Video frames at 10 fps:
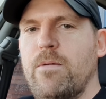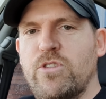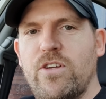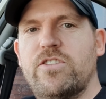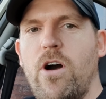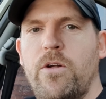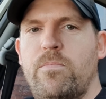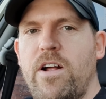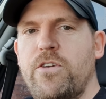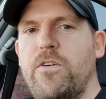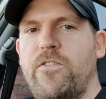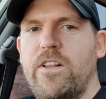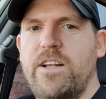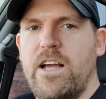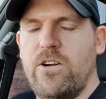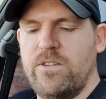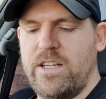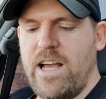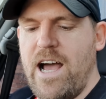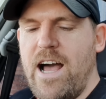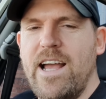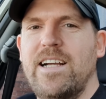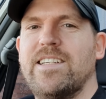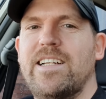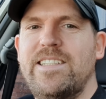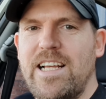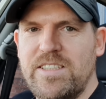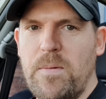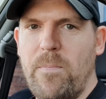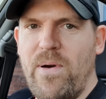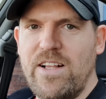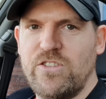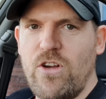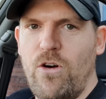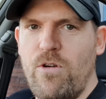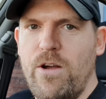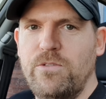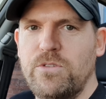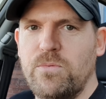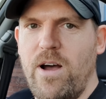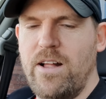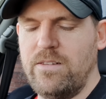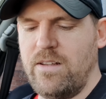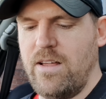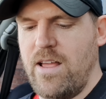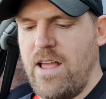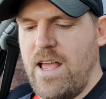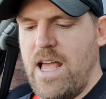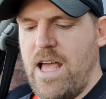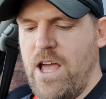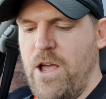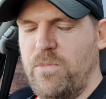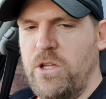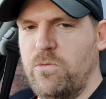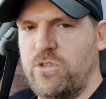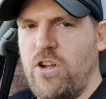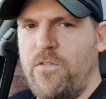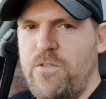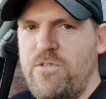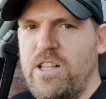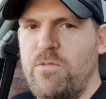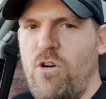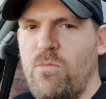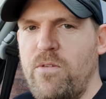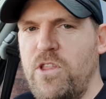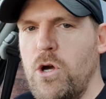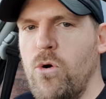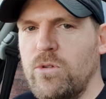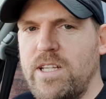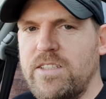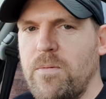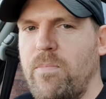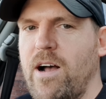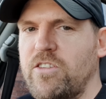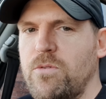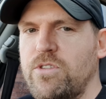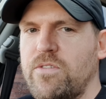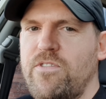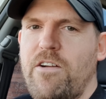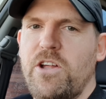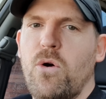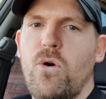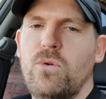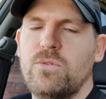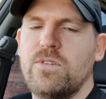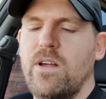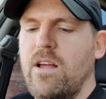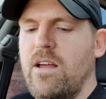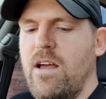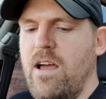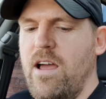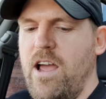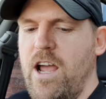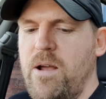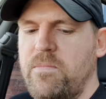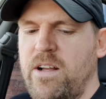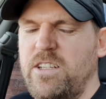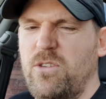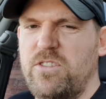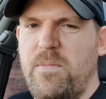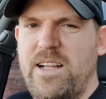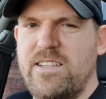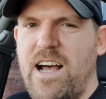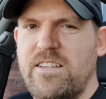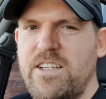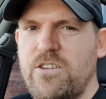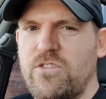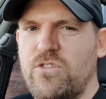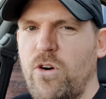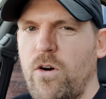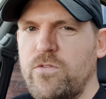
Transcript: So it's got a brand new filler neck on the car. It's had disc and pads all around as well. There was nothing really wrong with the old disc and pads. They were just very old, and they looked a bit tatty and stuff.